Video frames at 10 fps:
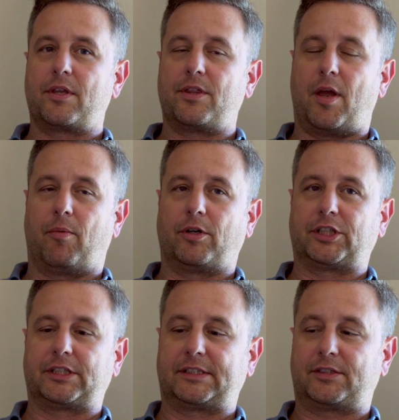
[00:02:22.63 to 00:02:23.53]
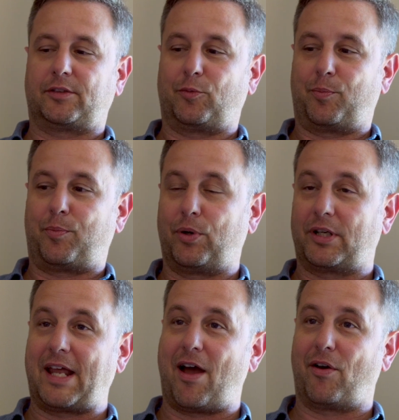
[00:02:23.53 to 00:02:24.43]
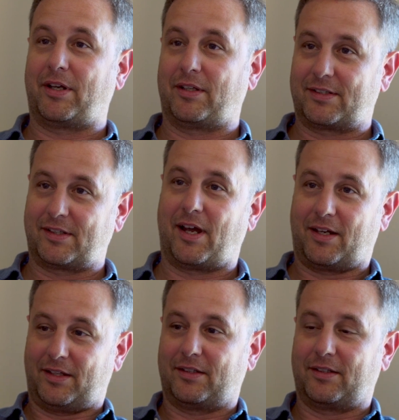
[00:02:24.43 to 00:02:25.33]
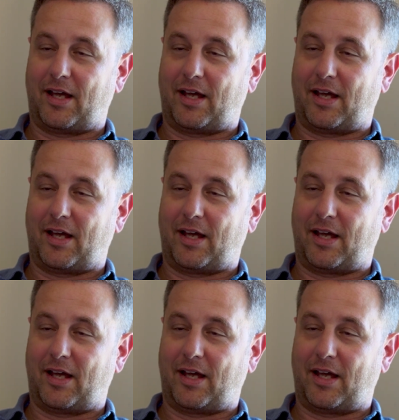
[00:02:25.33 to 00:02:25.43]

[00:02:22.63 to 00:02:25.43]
They were just put down in the